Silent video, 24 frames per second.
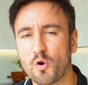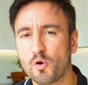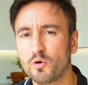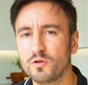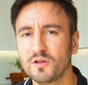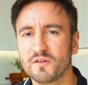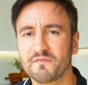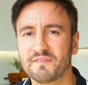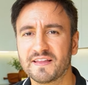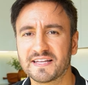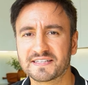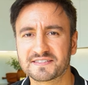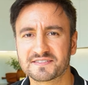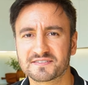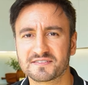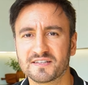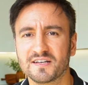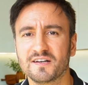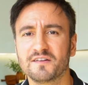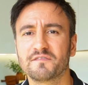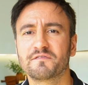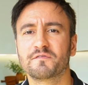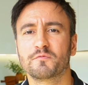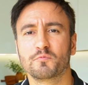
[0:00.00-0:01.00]
all of that
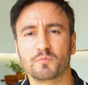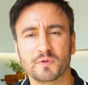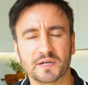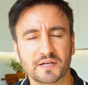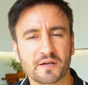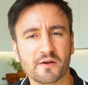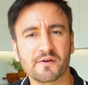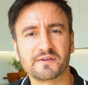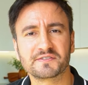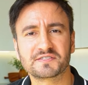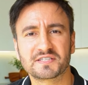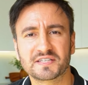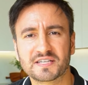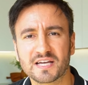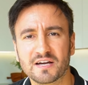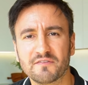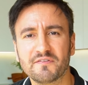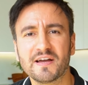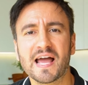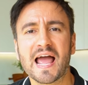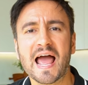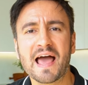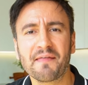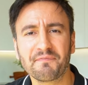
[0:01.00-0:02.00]
stuff we're going to
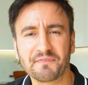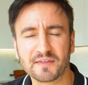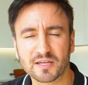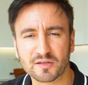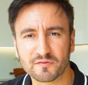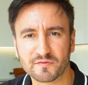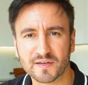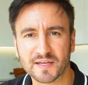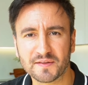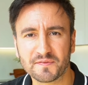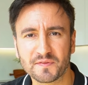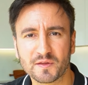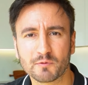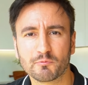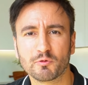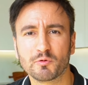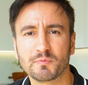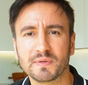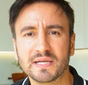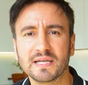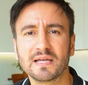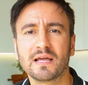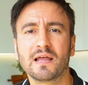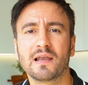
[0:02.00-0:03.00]
cover at the event. There will
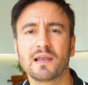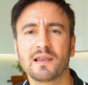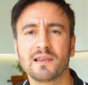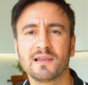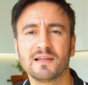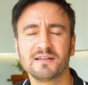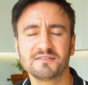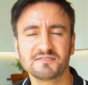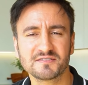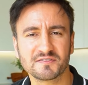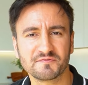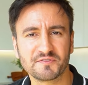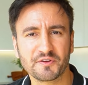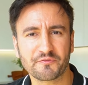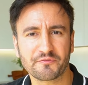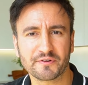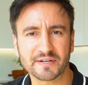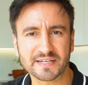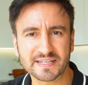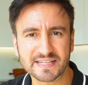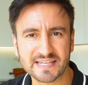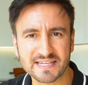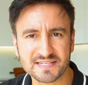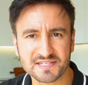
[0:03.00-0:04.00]
be lots of
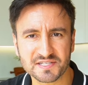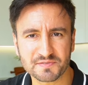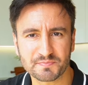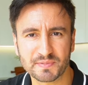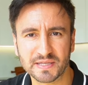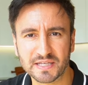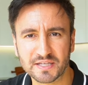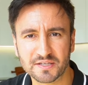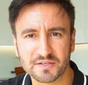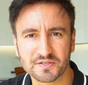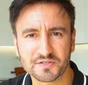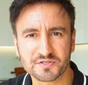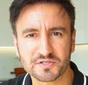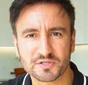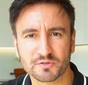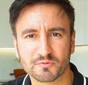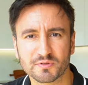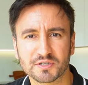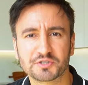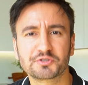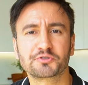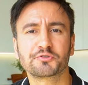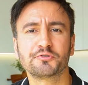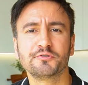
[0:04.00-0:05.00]
different guest speakers
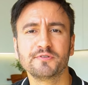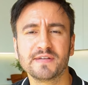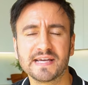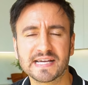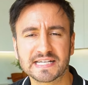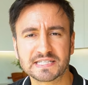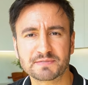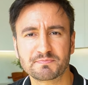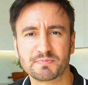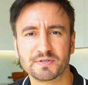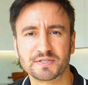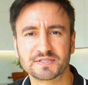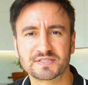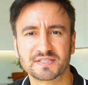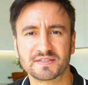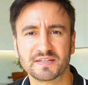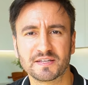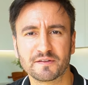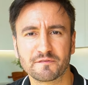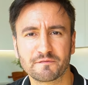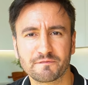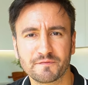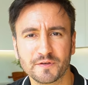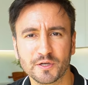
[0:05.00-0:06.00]
who are true experts in
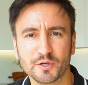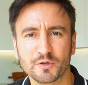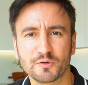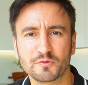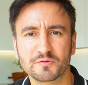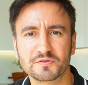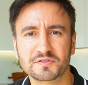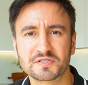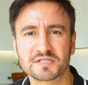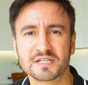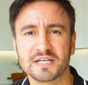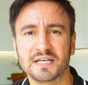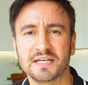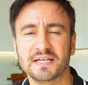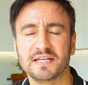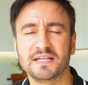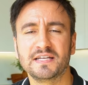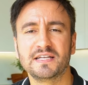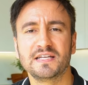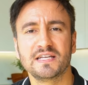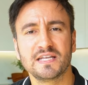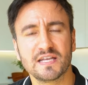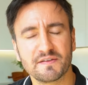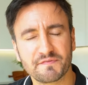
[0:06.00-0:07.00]
their fields.
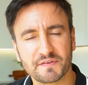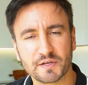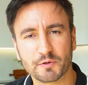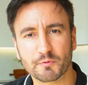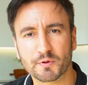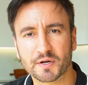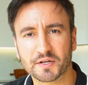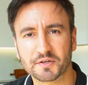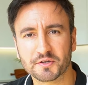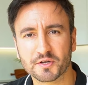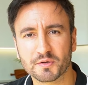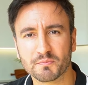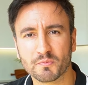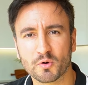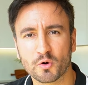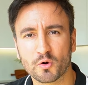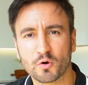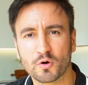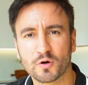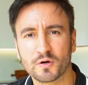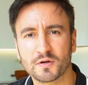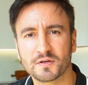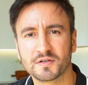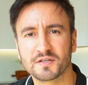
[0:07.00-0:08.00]
If you want to know
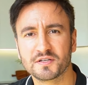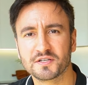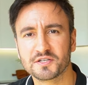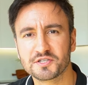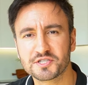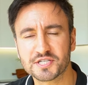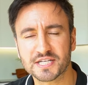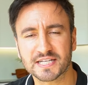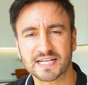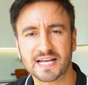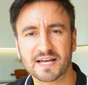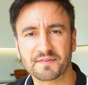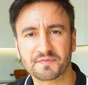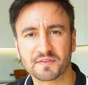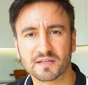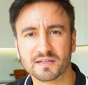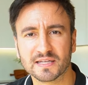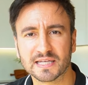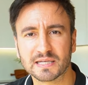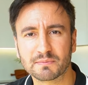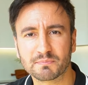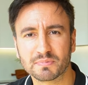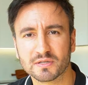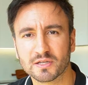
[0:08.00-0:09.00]
more, check out the
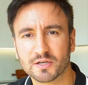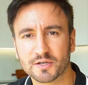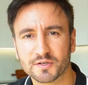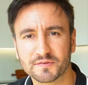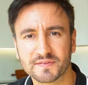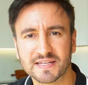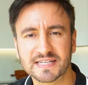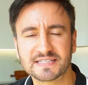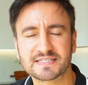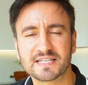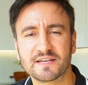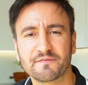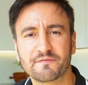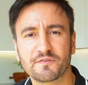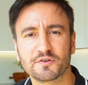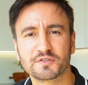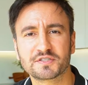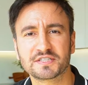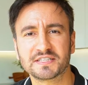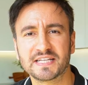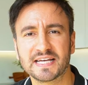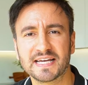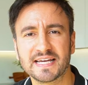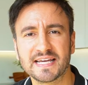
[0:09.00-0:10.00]
link below. That's it for
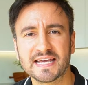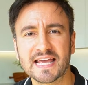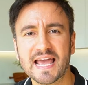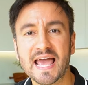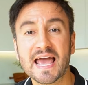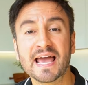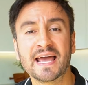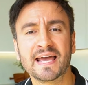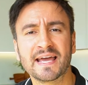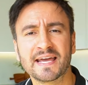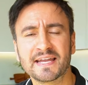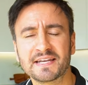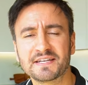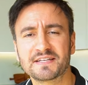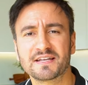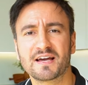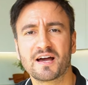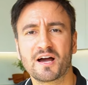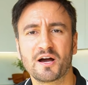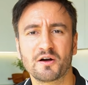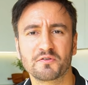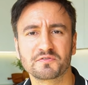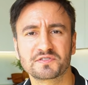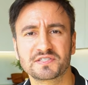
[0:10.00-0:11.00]
today, and
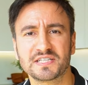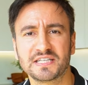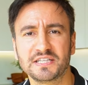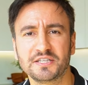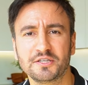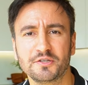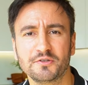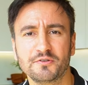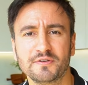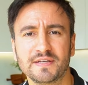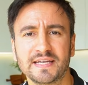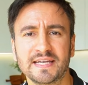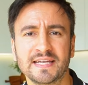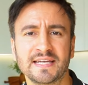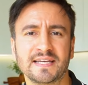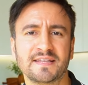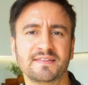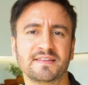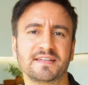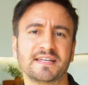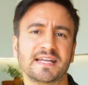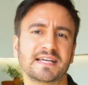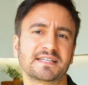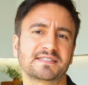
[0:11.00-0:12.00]
I'll see you
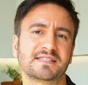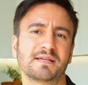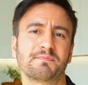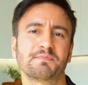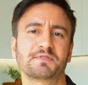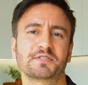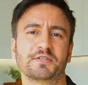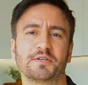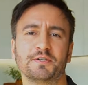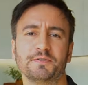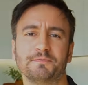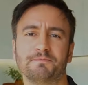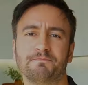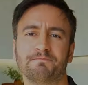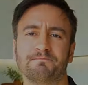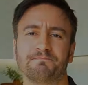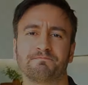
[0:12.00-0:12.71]
in the next episode.